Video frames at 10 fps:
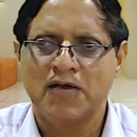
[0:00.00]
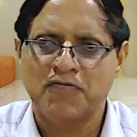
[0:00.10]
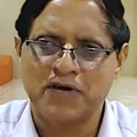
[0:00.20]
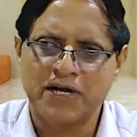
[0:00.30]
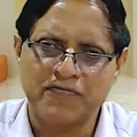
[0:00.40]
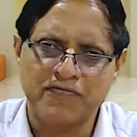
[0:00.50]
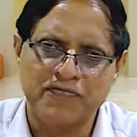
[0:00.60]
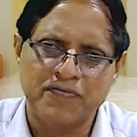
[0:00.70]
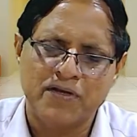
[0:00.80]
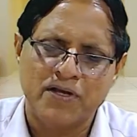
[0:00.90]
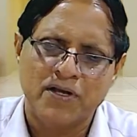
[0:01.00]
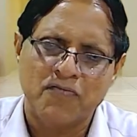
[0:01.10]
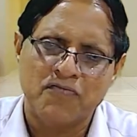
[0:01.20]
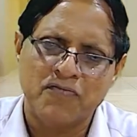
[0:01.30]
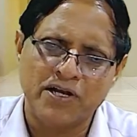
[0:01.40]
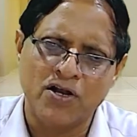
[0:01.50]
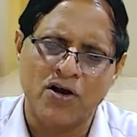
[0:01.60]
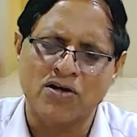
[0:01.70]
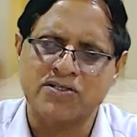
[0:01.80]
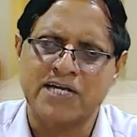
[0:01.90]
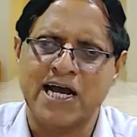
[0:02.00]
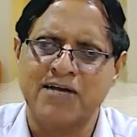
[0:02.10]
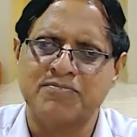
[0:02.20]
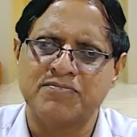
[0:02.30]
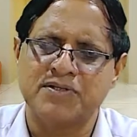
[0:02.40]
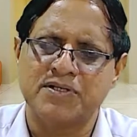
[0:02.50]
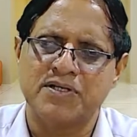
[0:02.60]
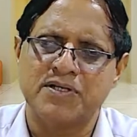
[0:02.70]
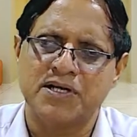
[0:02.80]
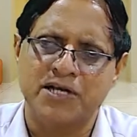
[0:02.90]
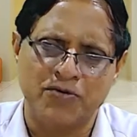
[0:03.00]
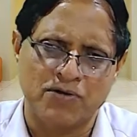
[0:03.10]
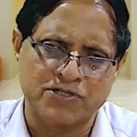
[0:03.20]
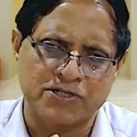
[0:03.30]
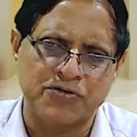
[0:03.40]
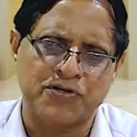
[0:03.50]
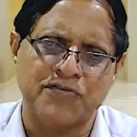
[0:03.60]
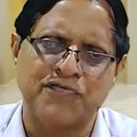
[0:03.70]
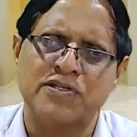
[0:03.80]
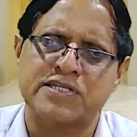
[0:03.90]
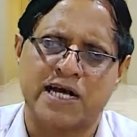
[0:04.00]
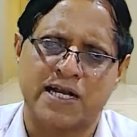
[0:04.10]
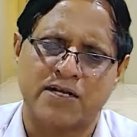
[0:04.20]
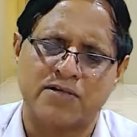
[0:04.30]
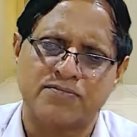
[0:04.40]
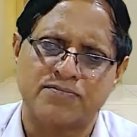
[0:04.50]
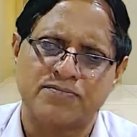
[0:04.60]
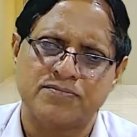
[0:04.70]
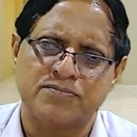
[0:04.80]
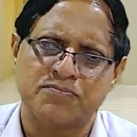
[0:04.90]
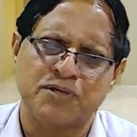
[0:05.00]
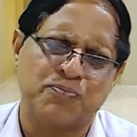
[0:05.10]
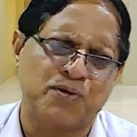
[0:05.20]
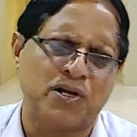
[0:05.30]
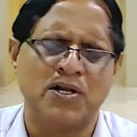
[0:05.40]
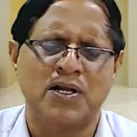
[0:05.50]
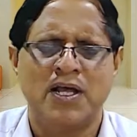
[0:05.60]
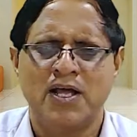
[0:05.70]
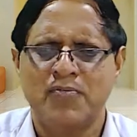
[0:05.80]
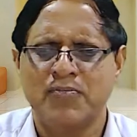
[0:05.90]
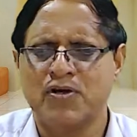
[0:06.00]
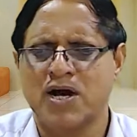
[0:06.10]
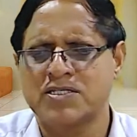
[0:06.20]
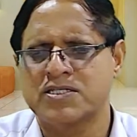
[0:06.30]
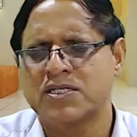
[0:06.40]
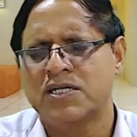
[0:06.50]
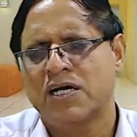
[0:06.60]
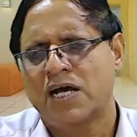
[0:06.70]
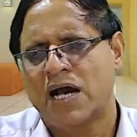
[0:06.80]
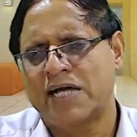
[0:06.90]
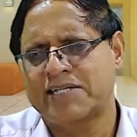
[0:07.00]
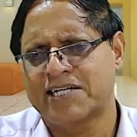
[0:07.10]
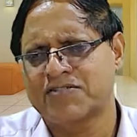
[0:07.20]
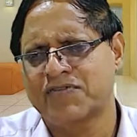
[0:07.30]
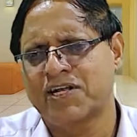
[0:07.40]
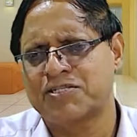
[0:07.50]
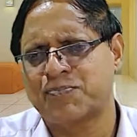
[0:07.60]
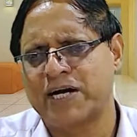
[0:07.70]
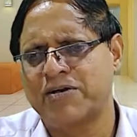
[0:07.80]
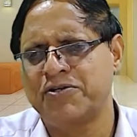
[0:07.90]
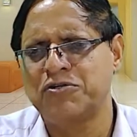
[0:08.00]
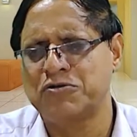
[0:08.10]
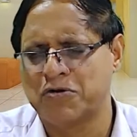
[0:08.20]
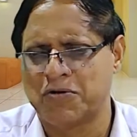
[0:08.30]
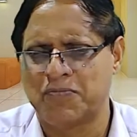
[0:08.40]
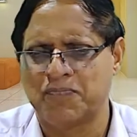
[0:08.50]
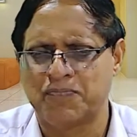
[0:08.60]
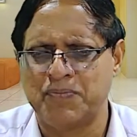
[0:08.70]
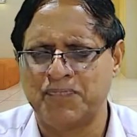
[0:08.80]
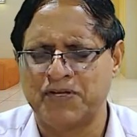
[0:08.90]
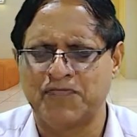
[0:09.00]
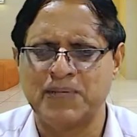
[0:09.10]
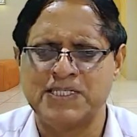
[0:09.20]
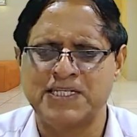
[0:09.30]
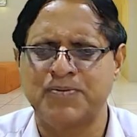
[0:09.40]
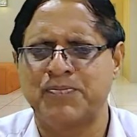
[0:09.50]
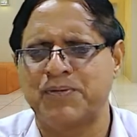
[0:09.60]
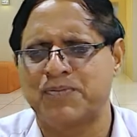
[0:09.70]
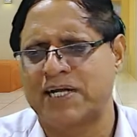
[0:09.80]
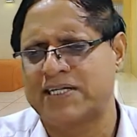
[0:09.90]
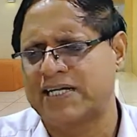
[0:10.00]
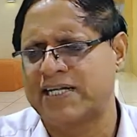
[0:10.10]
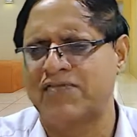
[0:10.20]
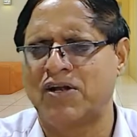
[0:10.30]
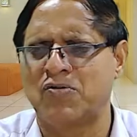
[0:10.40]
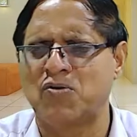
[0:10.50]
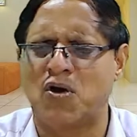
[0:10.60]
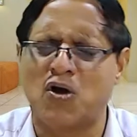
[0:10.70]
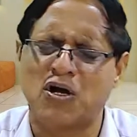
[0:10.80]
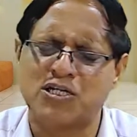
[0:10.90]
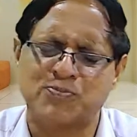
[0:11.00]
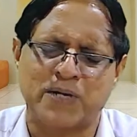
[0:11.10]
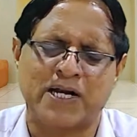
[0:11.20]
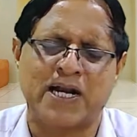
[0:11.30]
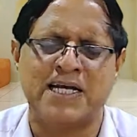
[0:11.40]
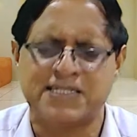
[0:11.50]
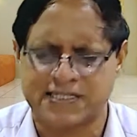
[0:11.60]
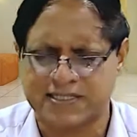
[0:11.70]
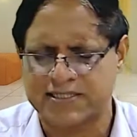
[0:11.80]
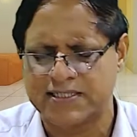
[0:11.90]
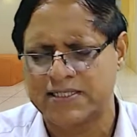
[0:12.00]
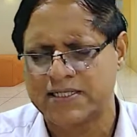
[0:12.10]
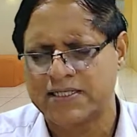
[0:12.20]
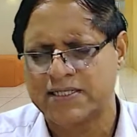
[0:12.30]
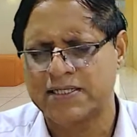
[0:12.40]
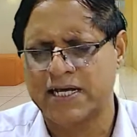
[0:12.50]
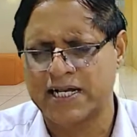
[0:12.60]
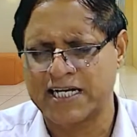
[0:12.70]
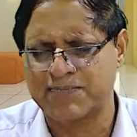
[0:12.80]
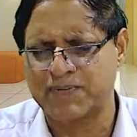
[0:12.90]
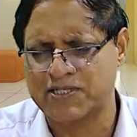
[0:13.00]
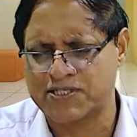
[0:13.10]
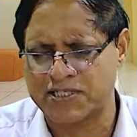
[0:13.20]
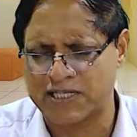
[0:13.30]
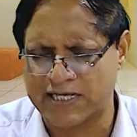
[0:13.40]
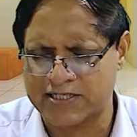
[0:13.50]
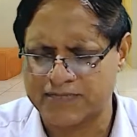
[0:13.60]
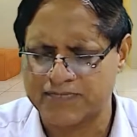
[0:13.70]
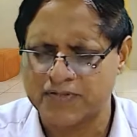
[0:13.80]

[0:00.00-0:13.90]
for a very long time he was a dutiful son. People because others will spread new um, if BJP people are there, they will go on spread lies. They are experts in that.